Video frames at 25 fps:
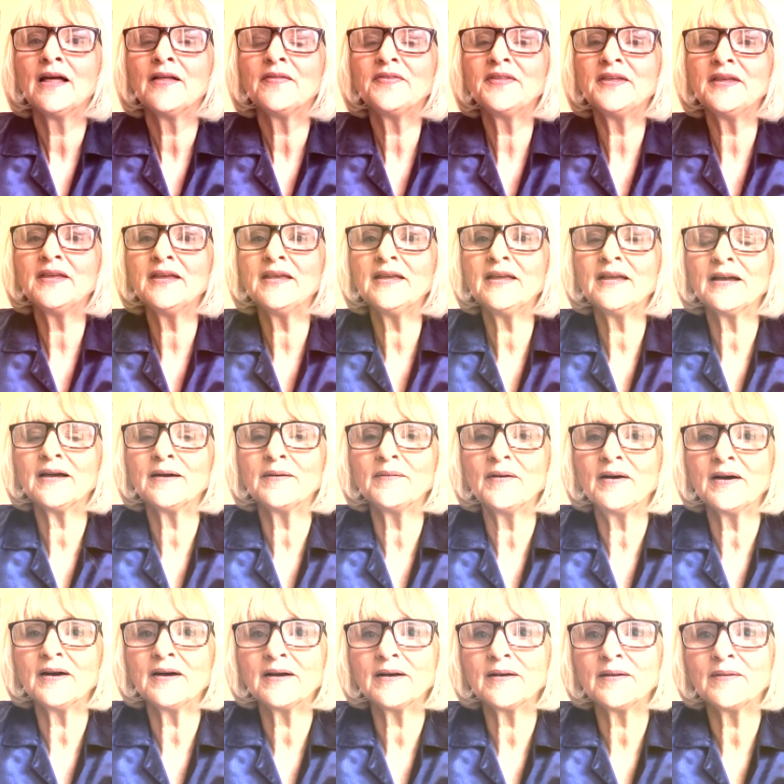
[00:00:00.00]
the
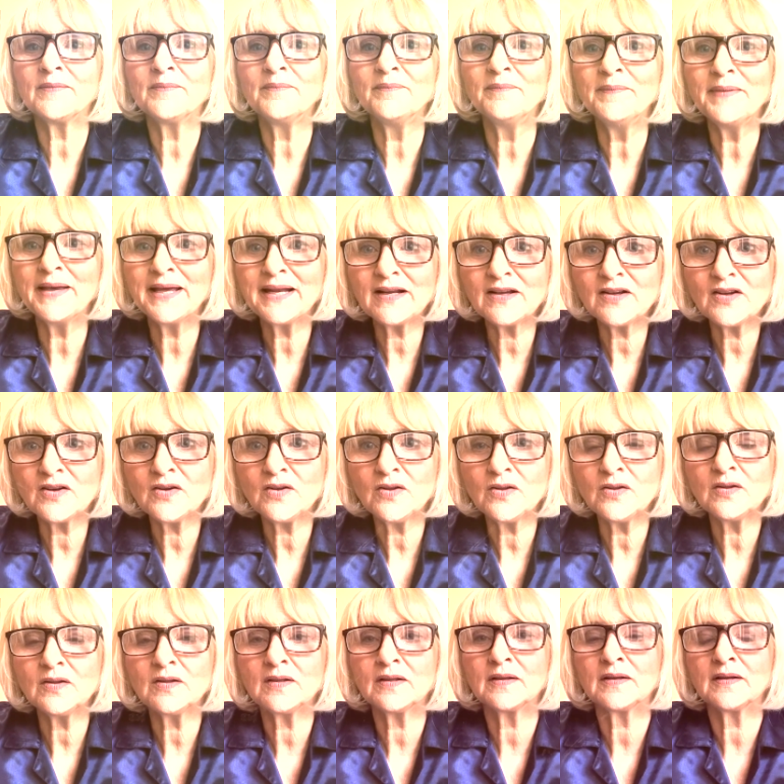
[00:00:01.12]
uh,
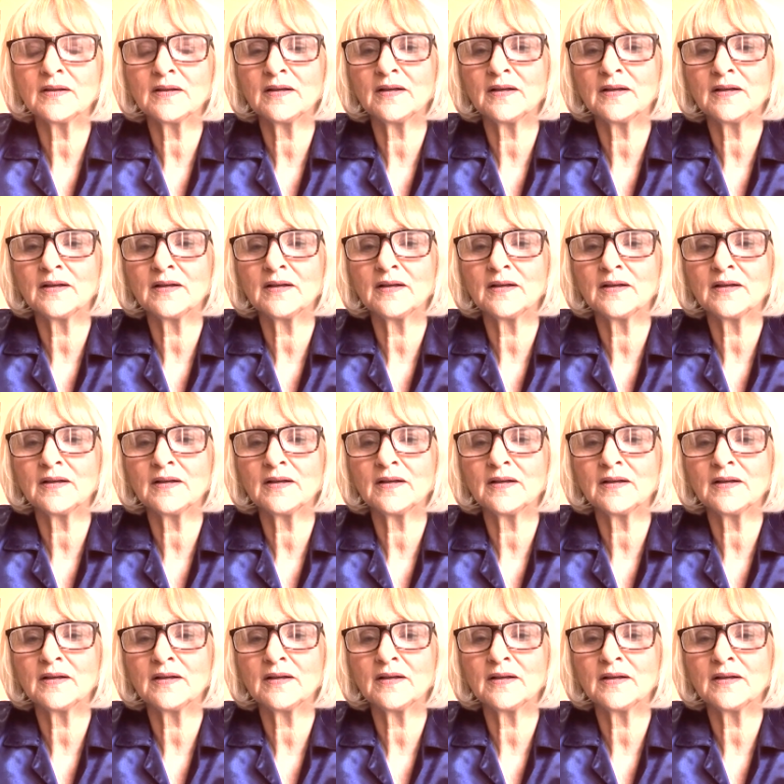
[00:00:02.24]
medical